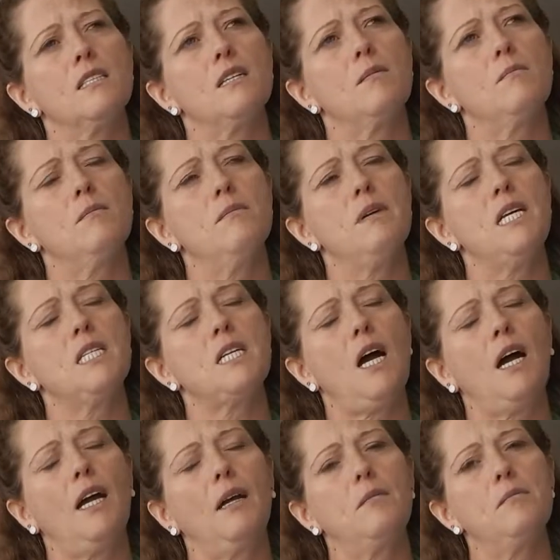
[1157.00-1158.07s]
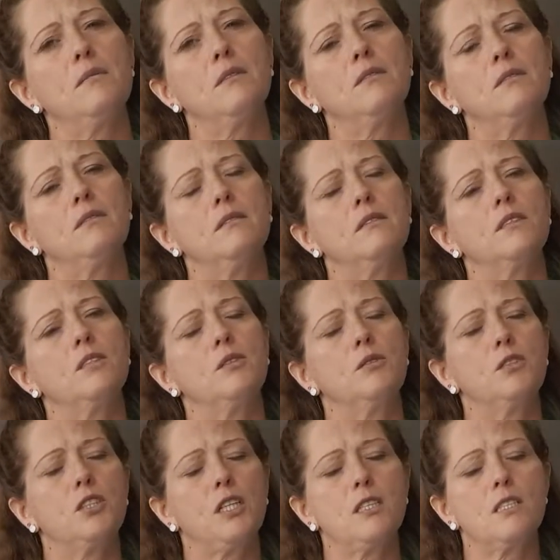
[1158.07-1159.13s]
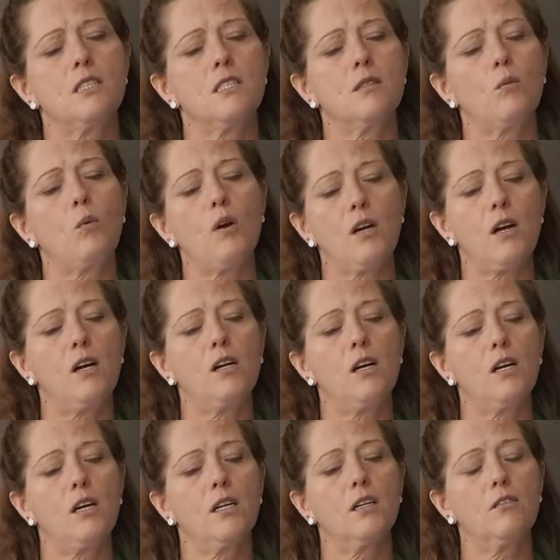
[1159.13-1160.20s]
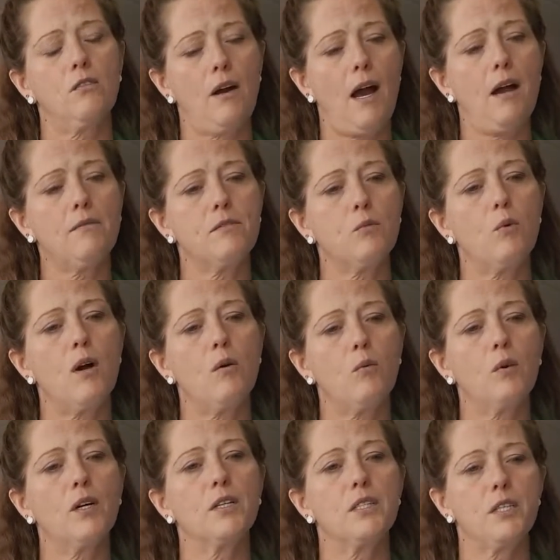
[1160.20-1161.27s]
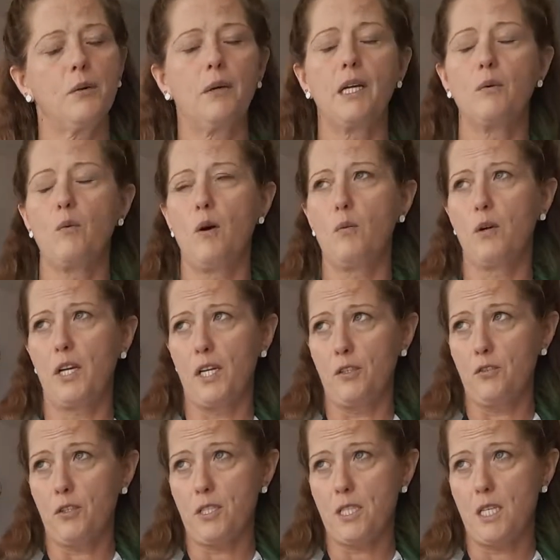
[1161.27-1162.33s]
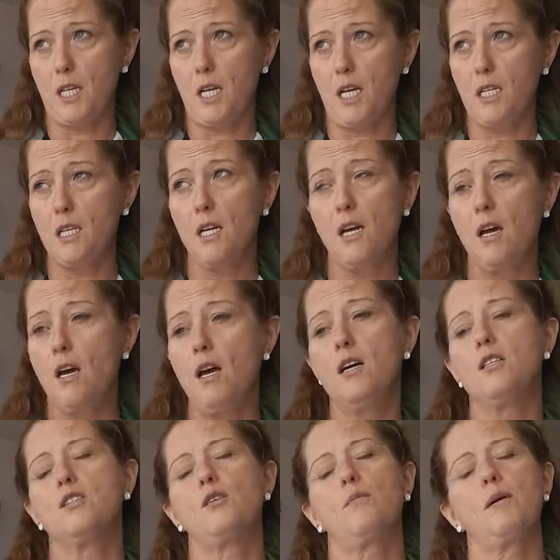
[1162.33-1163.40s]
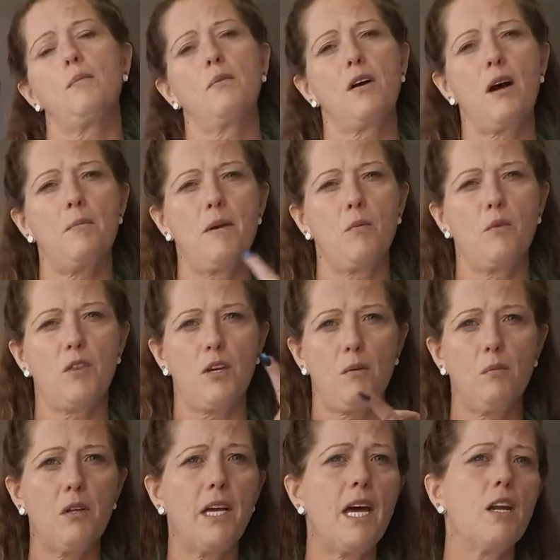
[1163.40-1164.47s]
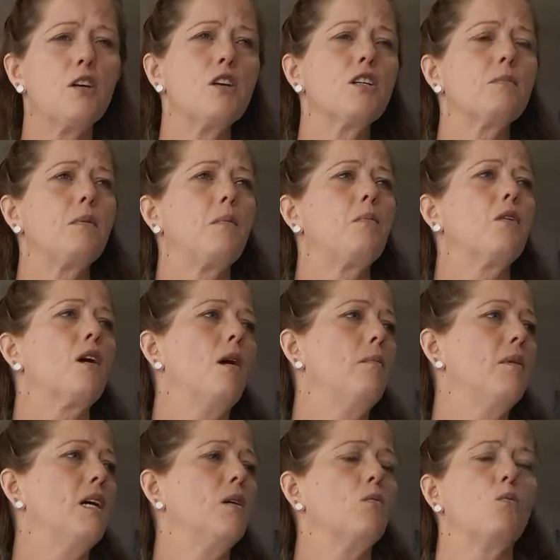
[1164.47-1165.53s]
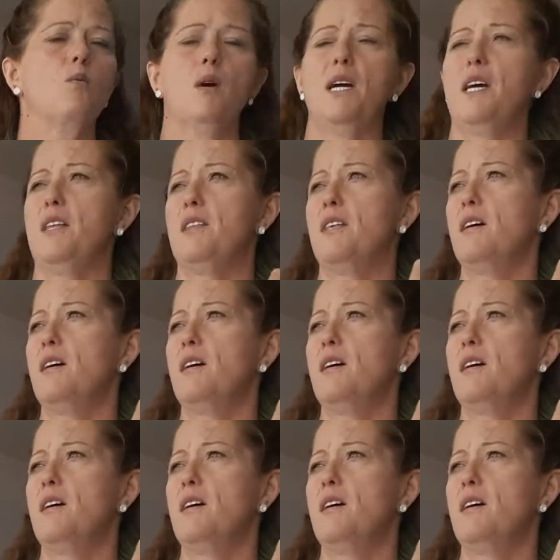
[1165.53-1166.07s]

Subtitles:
some me time, to just work on our craft, what we're doing, what we're interested in. So people come in with their planners, people come in with